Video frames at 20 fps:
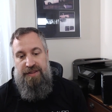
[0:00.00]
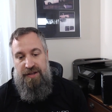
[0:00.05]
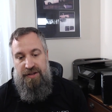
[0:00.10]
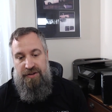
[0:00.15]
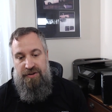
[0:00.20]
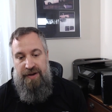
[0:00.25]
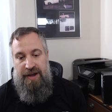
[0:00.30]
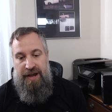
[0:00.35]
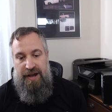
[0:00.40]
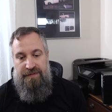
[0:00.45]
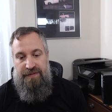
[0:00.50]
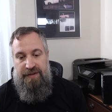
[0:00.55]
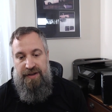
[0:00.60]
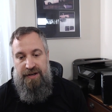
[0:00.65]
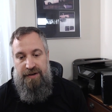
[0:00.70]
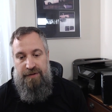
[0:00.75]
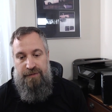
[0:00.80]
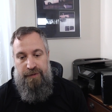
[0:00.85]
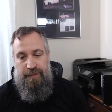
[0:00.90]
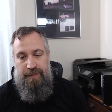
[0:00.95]
Then you have
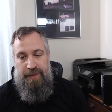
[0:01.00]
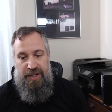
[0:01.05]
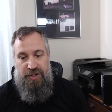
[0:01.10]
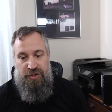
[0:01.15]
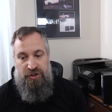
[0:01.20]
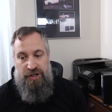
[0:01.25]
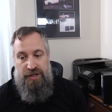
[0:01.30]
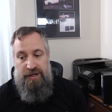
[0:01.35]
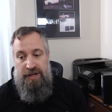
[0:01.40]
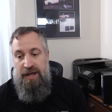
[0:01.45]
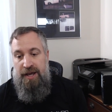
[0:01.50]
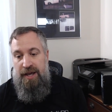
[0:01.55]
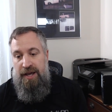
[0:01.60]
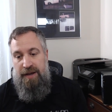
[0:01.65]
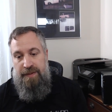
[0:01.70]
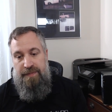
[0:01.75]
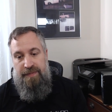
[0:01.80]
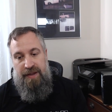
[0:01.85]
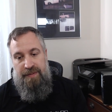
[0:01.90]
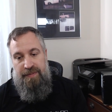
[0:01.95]
that information,
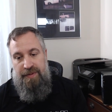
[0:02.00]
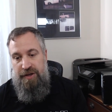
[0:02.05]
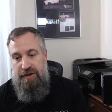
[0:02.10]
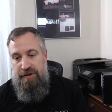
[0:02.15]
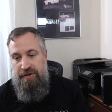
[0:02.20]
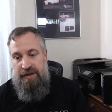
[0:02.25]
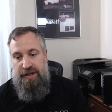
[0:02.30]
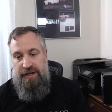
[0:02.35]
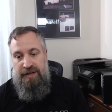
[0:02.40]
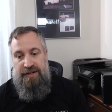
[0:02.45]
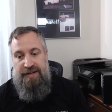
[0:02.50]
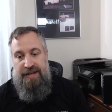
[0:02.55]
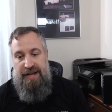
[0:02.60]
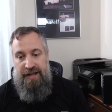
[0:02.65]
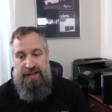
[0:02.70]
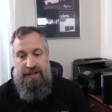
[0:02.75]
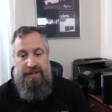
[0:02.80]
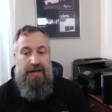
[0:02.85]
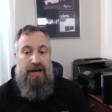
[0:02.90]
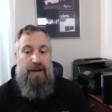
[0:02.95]
and maybe you can
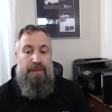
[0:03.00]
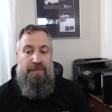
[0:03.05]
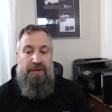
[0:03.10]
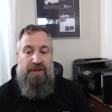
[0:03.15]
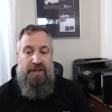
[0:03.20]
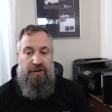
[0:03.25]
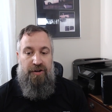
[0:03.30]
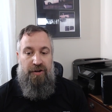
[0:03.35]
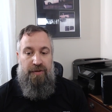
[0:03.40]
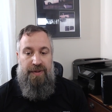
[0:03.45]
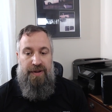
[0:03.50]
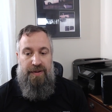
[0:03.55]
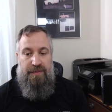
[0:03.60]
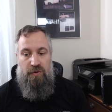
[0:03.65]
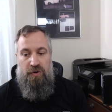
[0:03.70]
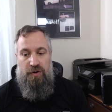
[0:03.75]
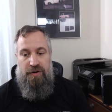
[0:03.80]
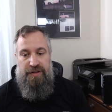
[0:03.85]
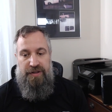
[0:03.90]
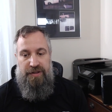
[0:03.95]
dial it up a little bit
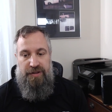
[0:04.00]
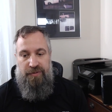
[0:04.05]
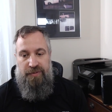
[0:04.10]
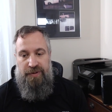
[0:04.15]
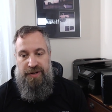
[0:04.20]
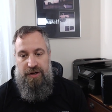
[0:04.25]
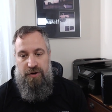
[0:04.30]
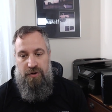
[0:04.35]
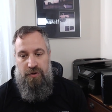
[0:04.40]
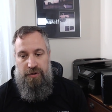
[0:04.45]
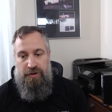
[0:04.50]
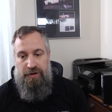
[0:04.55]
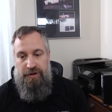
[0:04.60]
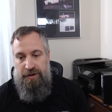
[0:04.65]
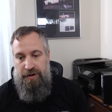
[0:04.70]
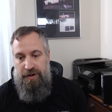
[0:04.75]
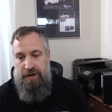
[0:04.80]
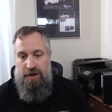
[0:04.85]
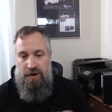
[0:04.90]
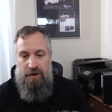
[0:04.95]
more than
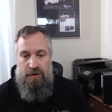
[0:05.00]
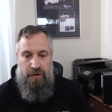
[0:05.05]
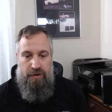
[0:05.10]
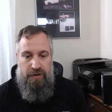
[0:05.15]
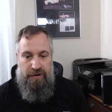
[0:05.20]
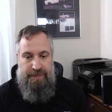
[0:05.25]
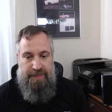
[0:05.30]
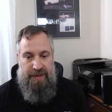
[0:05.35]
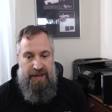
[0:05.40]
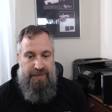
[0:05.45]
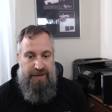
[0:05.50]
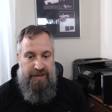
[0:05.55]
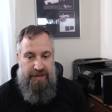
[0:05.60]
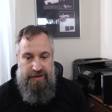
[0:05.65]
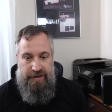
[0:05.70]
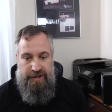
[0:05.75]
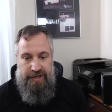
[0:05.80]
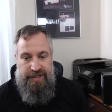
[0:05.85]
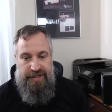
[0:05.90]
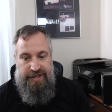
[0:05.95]
3/4, or maybe
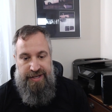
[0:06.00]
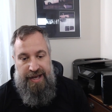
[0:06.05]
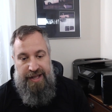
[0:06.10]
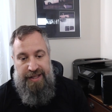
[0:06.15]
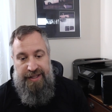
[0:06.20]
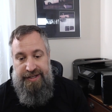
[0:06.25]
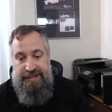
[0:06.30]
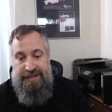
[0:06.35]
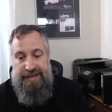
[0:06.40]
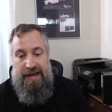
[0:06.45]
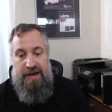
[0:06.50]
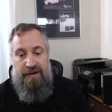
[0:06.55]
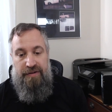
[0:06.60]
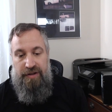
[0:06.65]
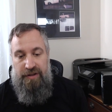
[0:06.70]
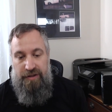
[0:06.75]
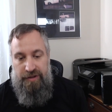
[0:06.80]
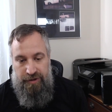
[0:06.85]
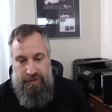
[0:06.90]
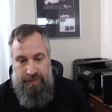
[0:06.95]
you need to dial it down
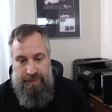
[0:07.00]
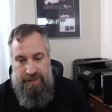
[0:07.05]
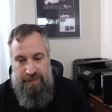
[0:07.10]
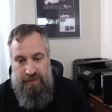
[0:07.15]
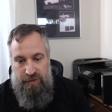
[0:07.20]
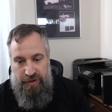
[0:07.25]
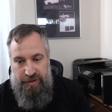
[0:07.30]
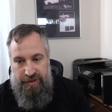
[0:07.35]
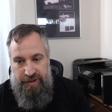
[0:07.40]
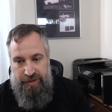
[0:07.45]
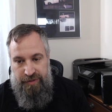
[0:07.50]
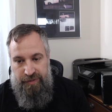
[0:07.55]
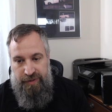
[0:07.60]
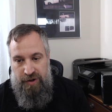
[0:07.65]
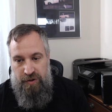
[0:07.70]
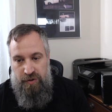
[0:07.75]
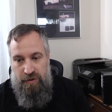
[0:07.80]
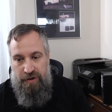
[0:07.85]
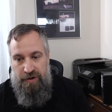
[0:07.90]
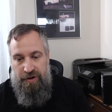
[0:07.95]
a little bit more than
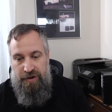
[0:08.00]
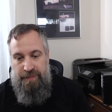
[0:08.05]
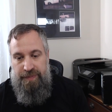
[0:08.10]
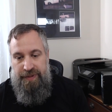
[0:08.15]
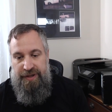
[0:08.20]
3/4.